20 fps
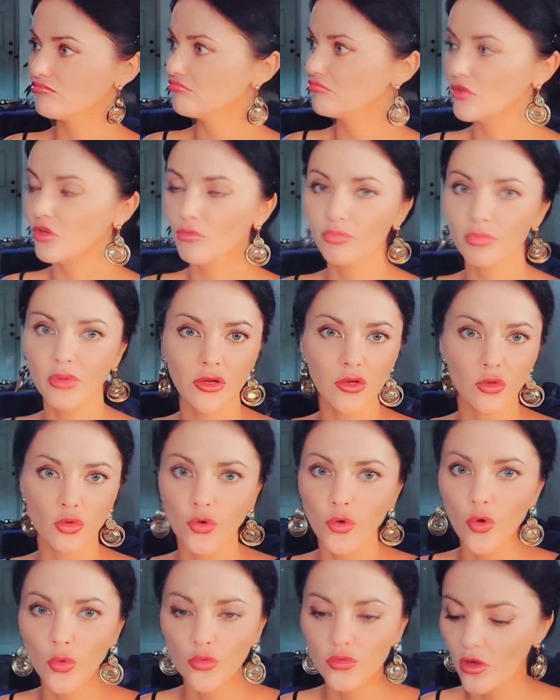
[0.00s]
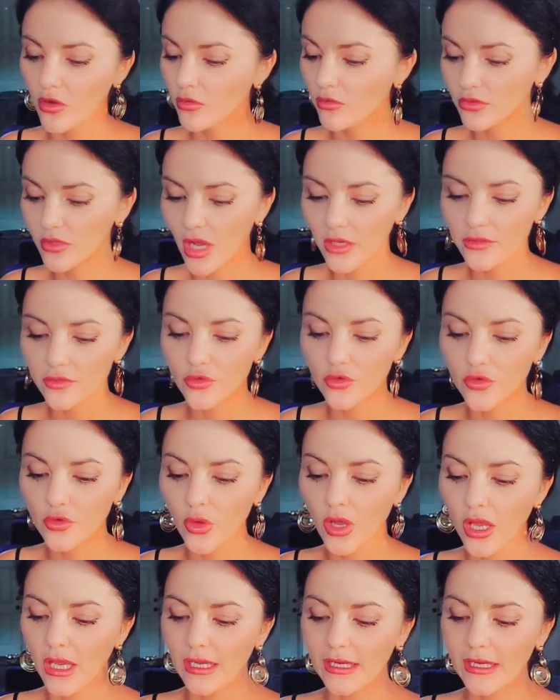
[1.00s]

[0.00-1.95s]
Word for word: no matter raw, no, not raw,